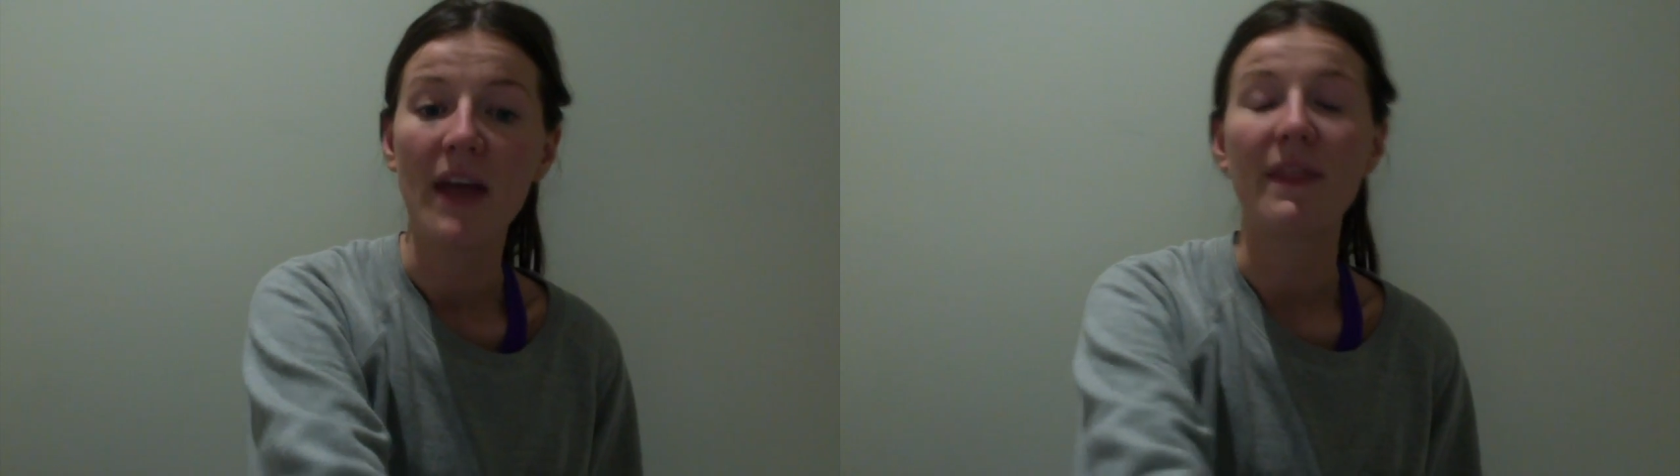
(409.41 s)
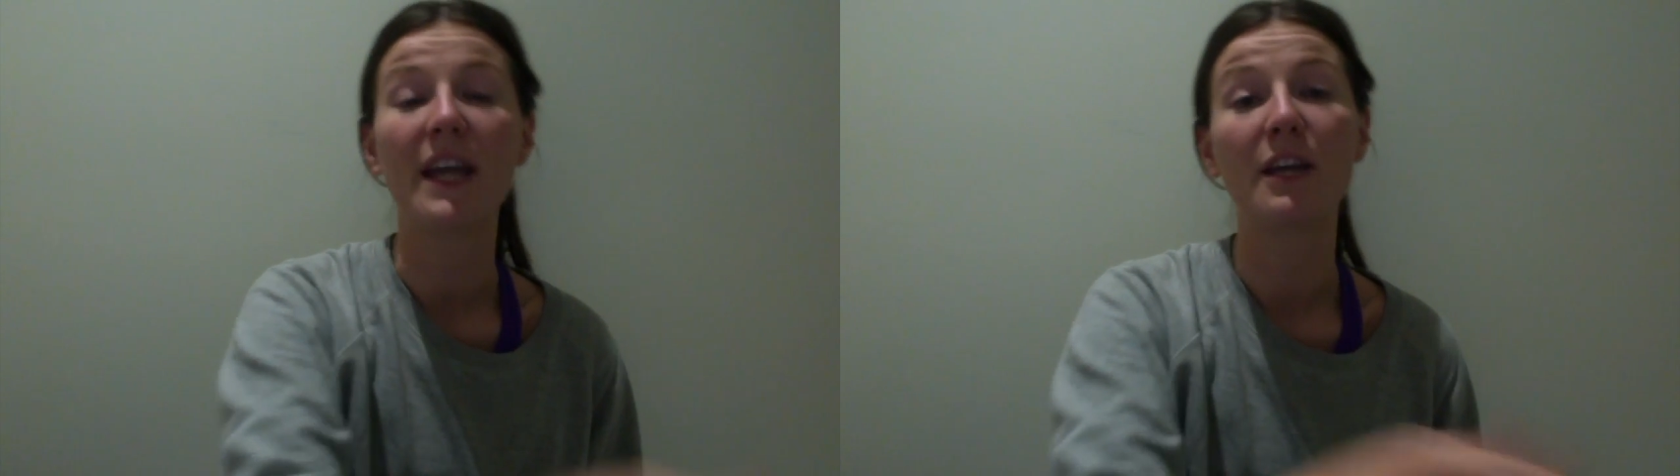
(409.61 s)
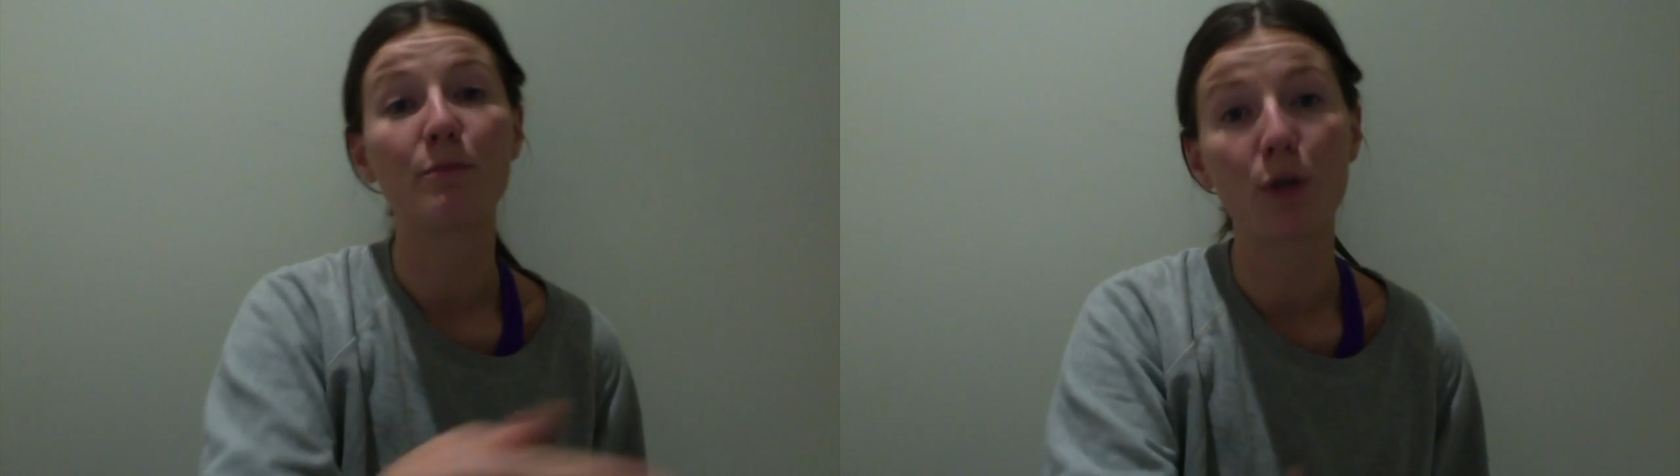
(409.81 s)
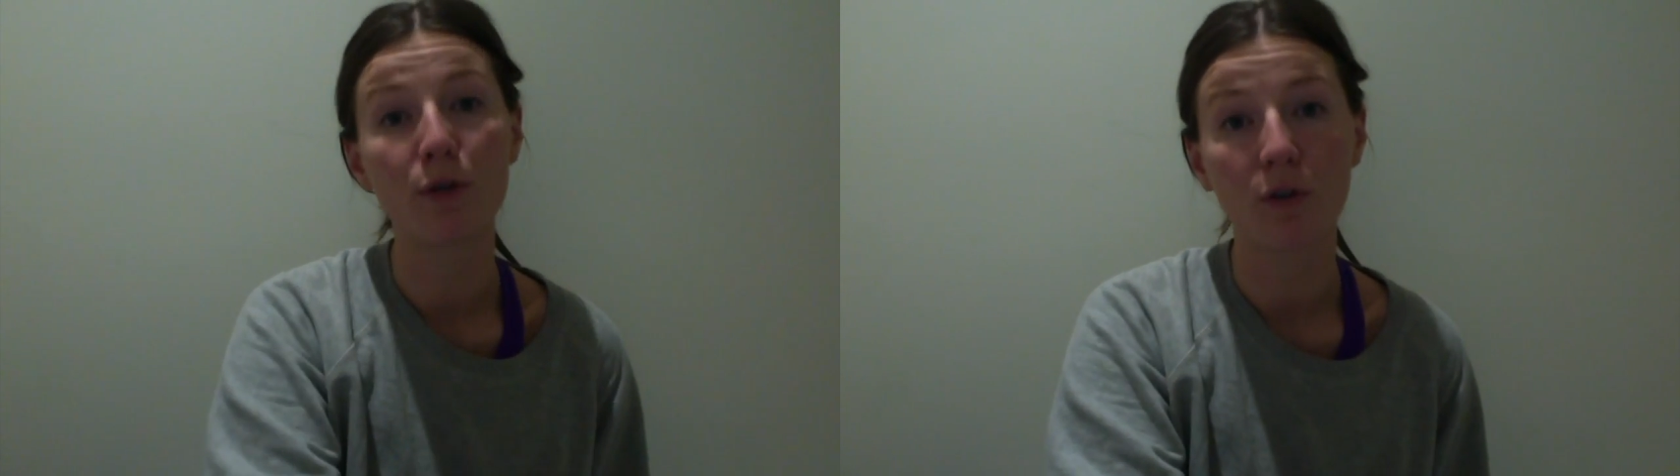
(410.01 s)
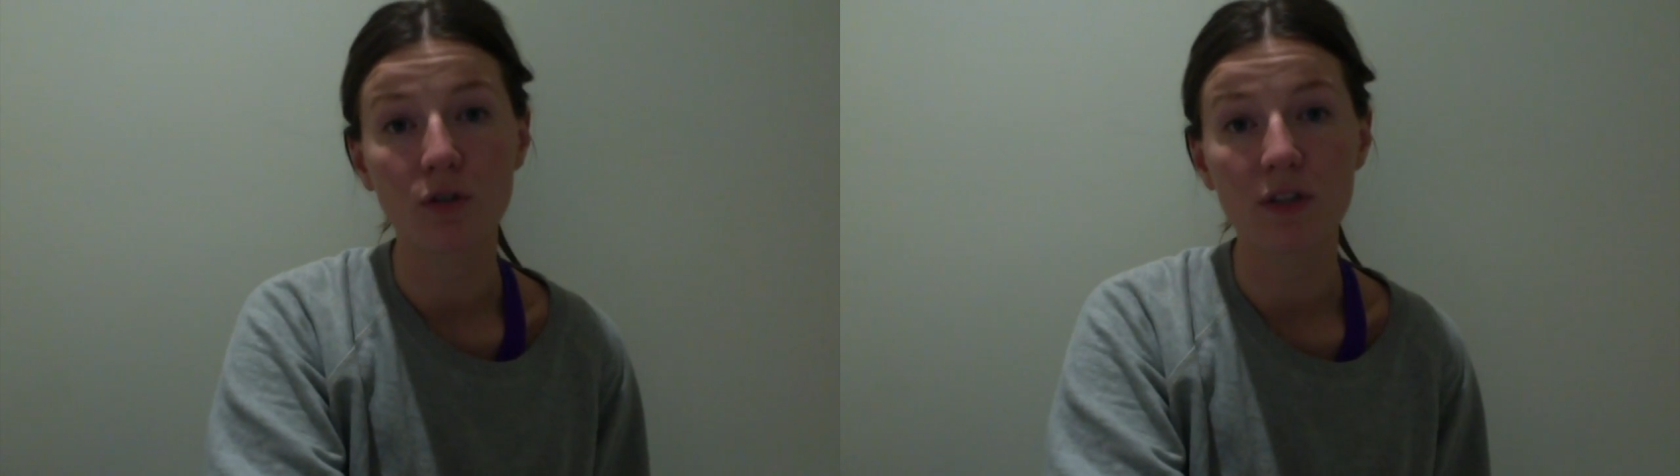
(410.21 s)
they could
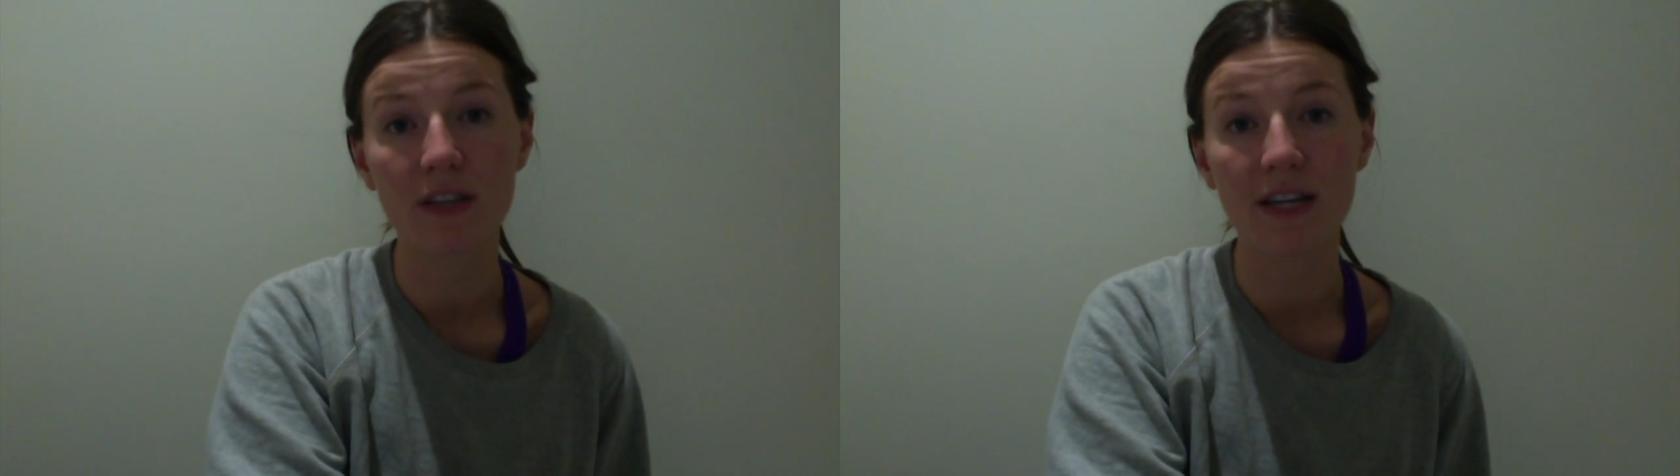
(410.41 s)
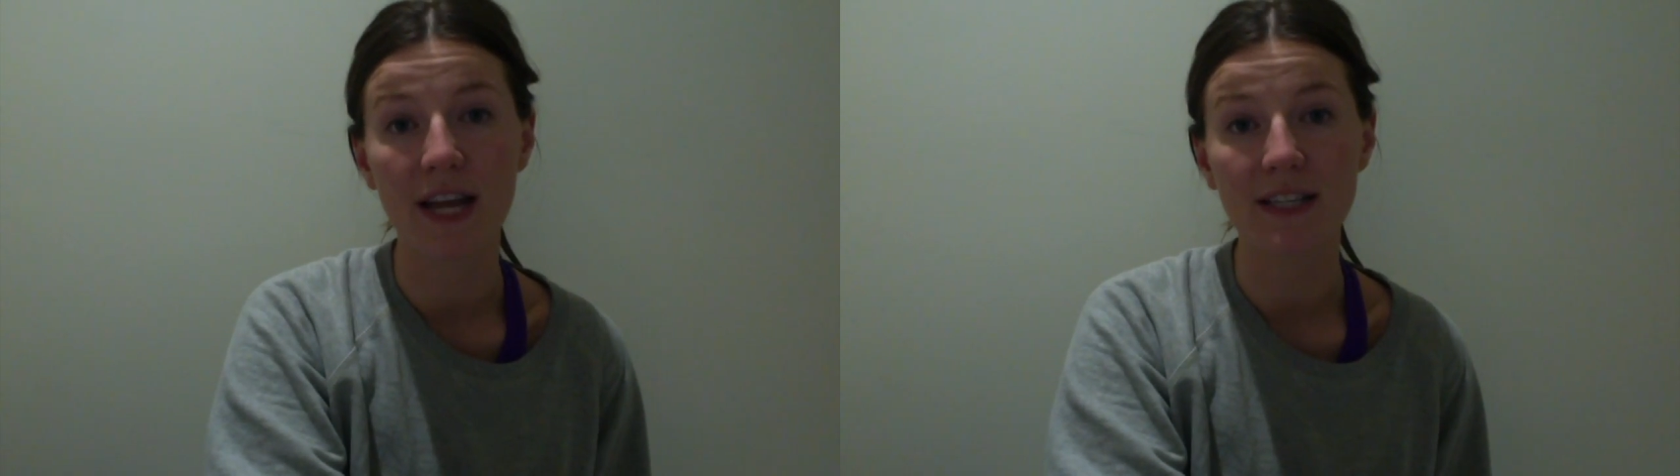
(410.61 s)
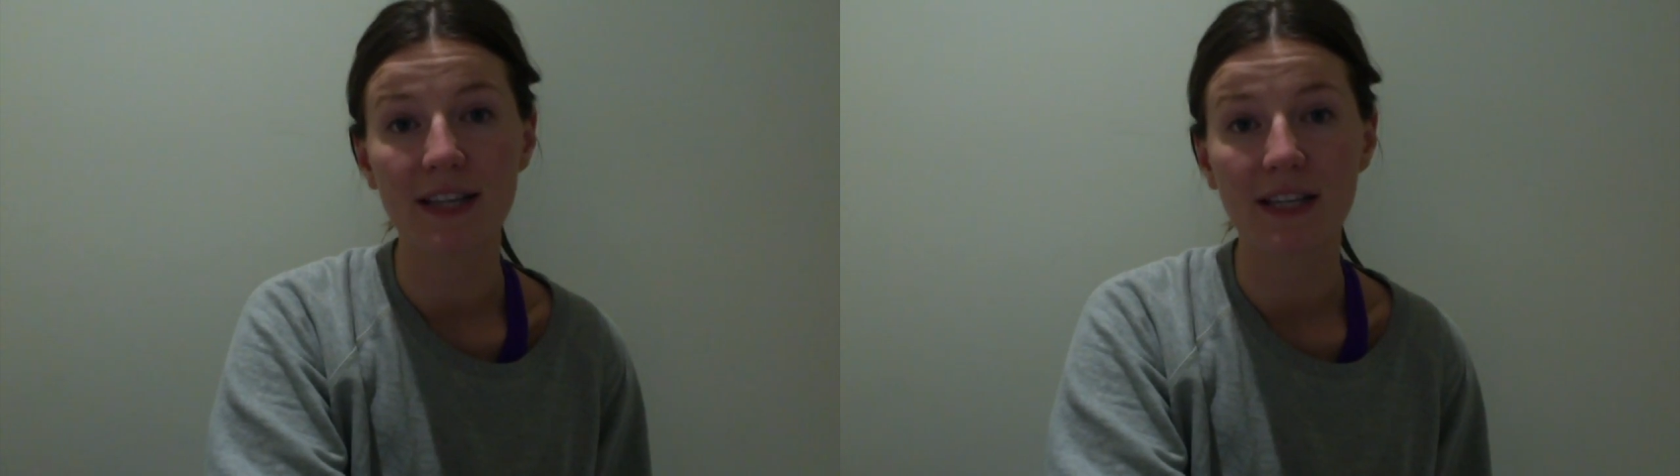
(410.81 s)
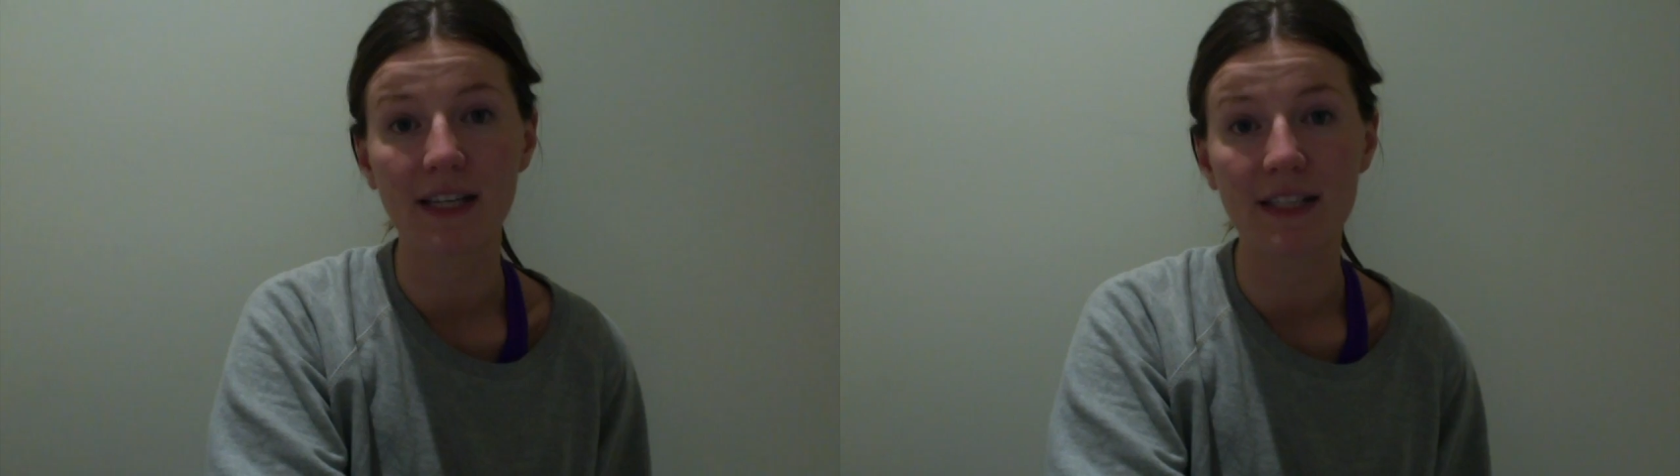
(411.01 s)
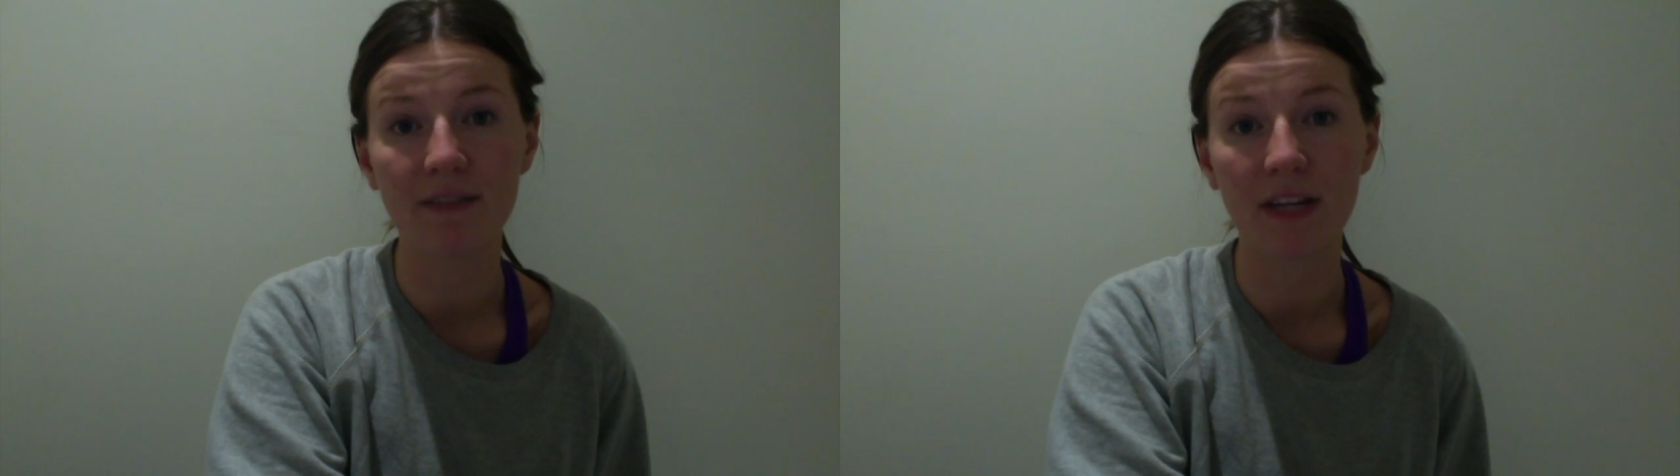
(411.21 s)
move on to the next
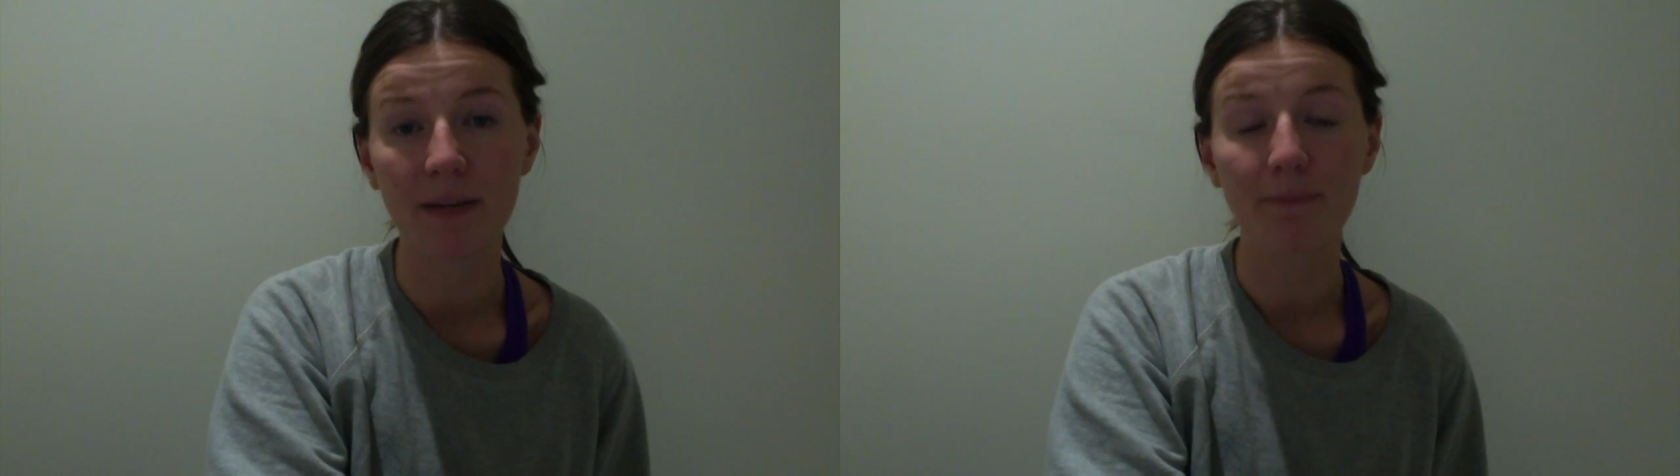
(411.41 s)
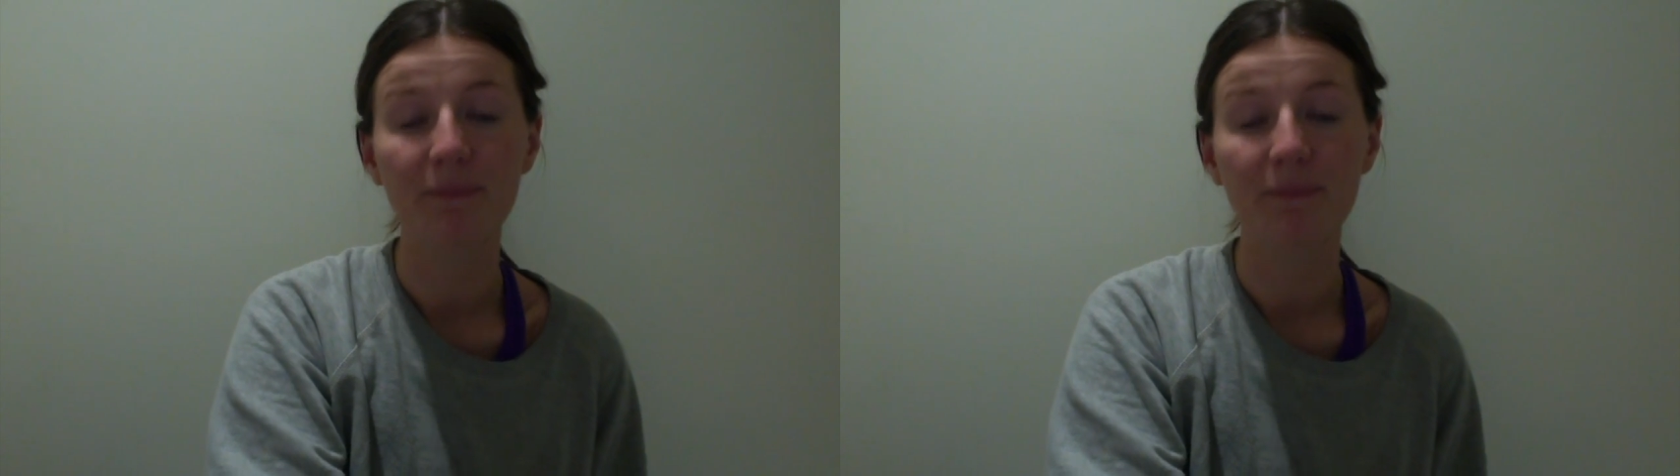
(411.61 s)
activity.